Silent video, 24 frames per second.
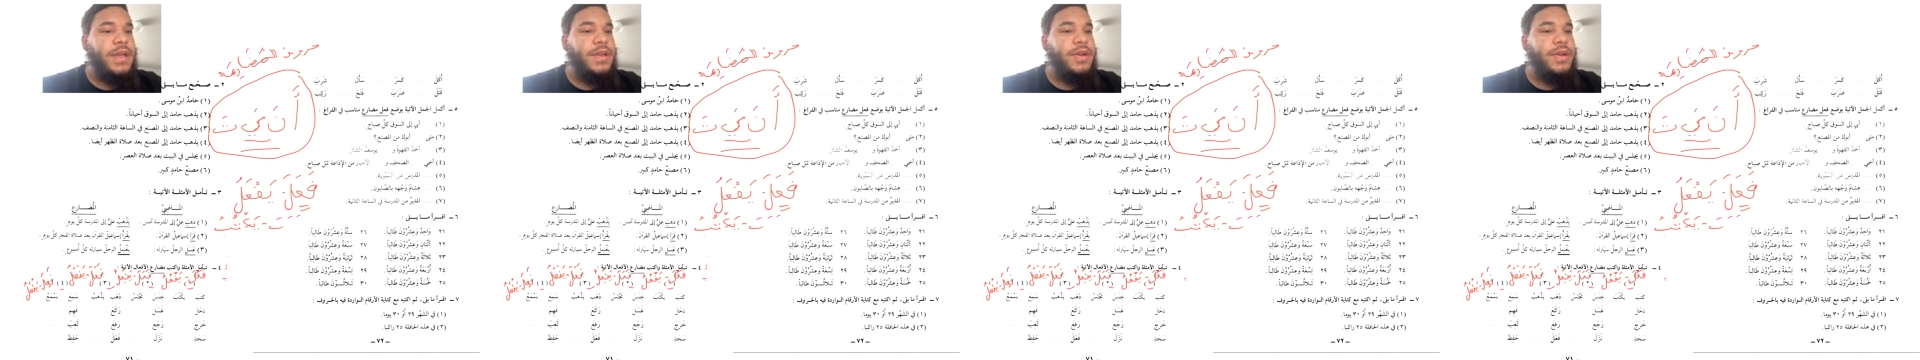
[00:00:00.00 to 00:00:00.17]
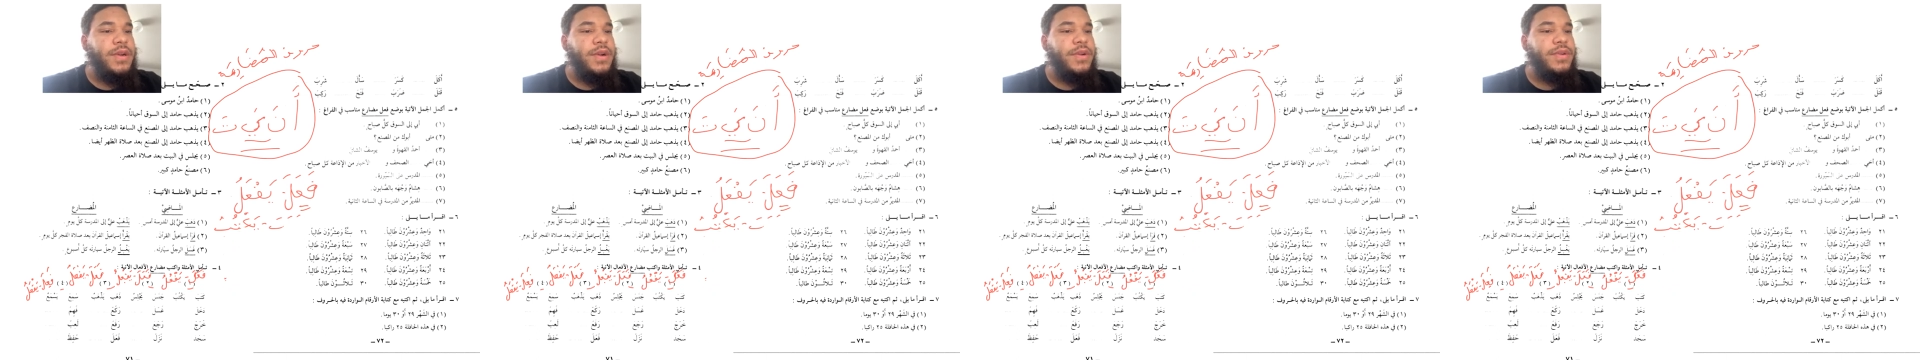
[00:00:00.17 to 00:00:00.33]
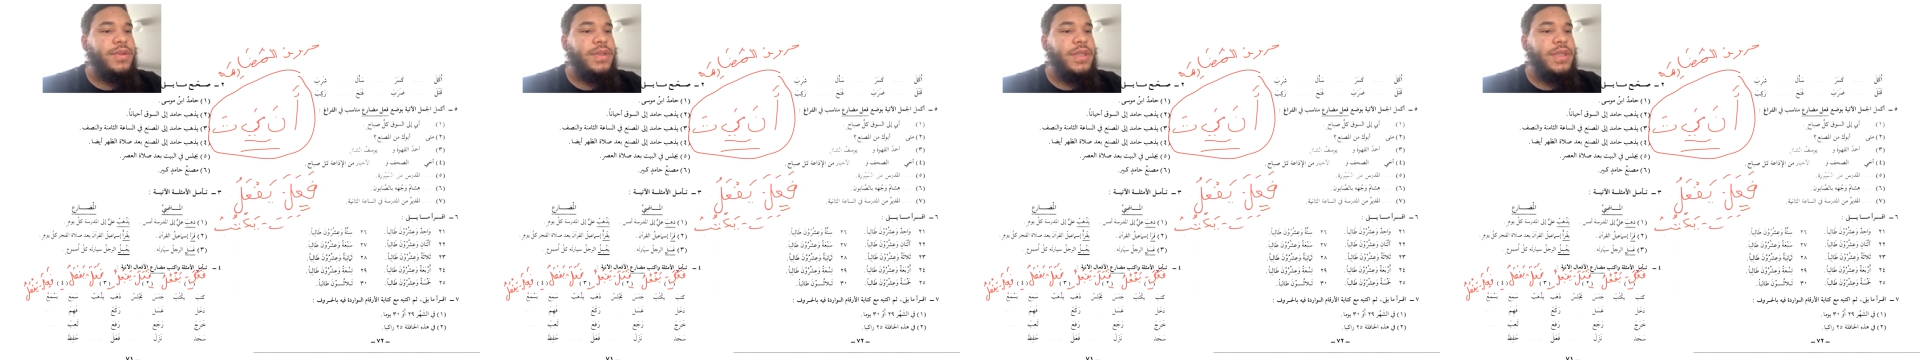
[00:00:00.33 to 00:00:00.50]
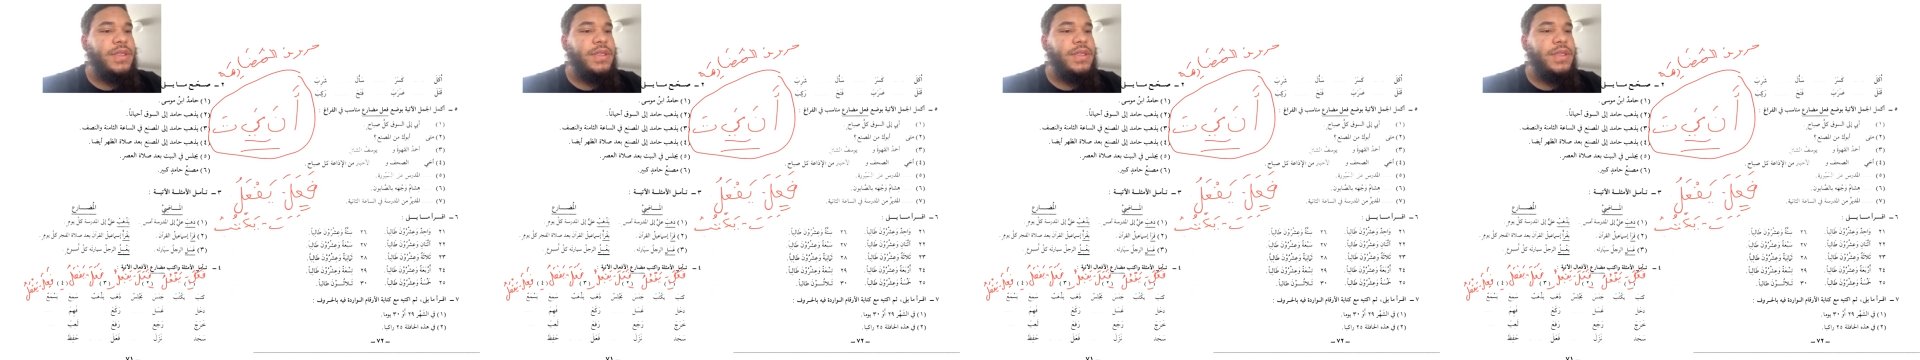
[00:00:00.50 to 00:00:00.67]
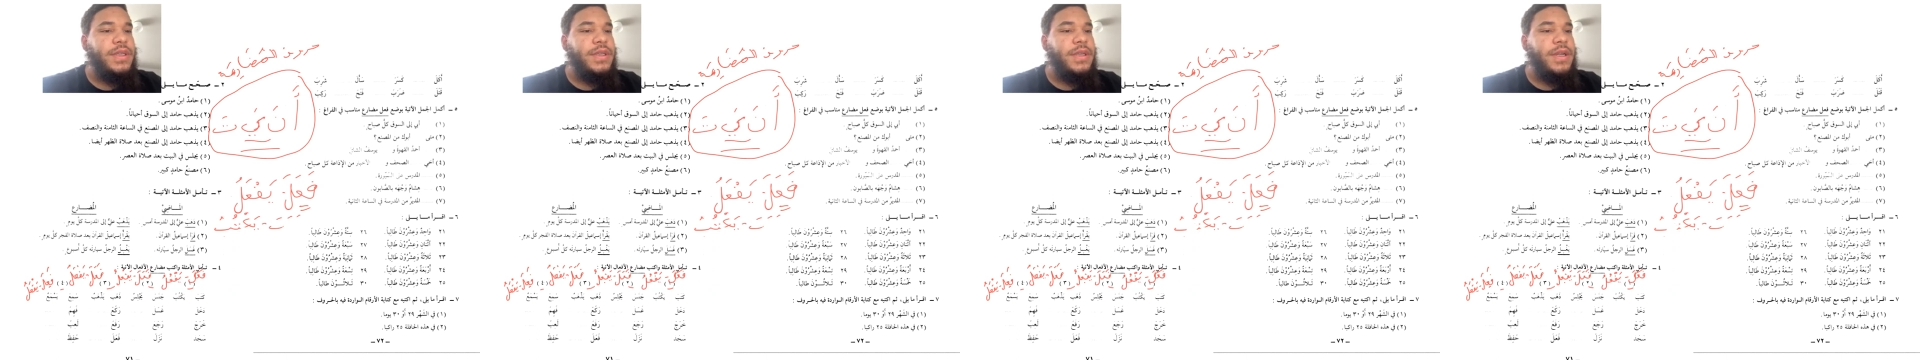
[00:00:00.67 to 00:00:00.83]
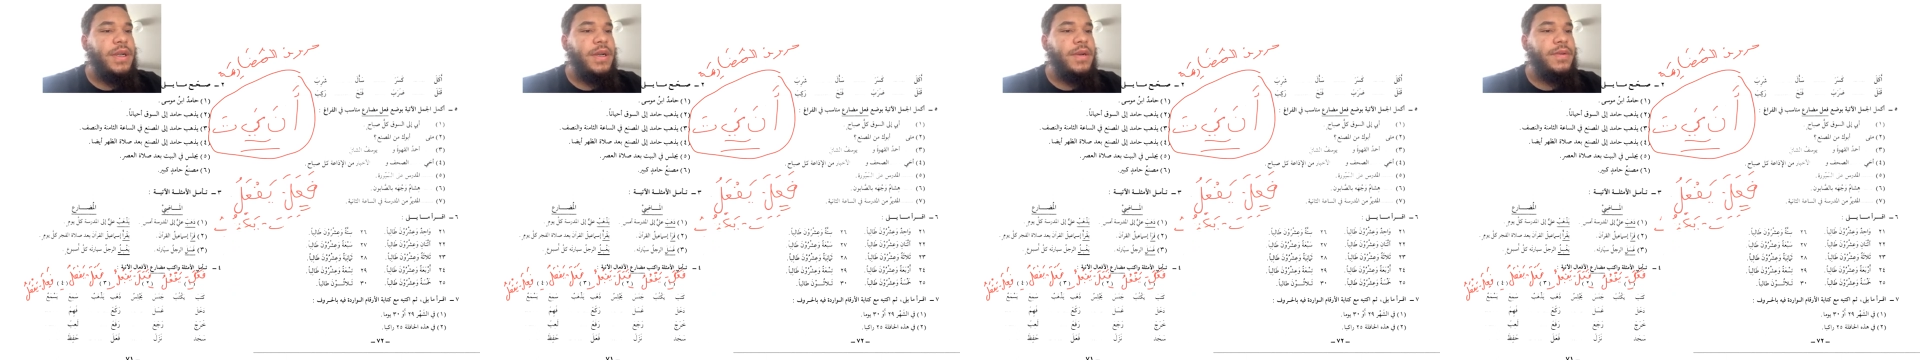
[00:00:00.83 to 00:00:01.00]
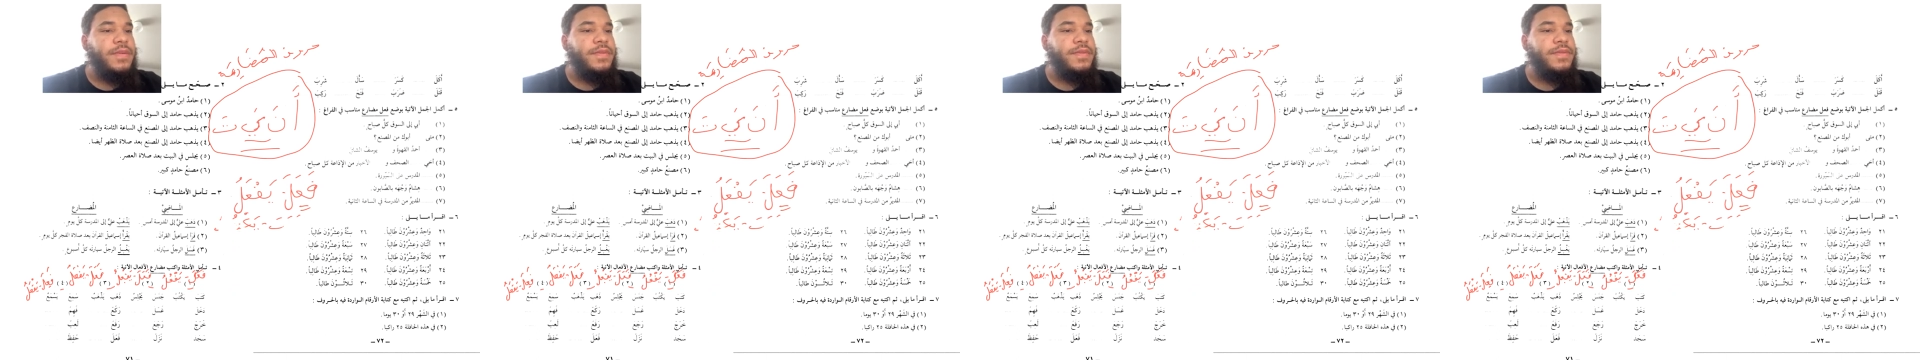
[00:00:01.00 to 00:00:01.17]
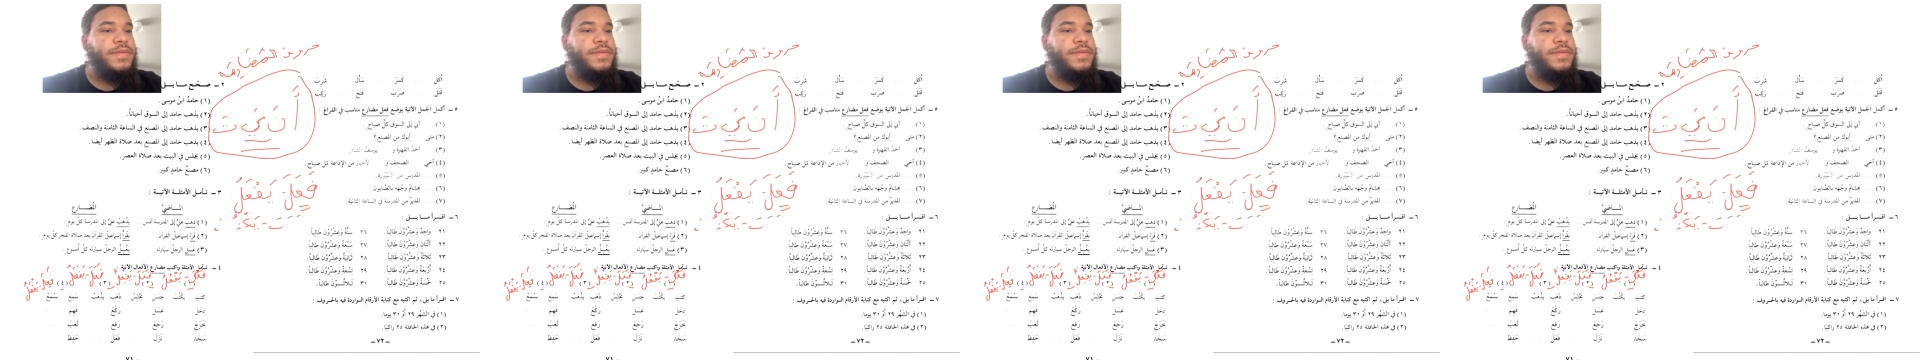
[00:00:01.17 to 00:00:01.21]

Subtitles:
you're going to see now.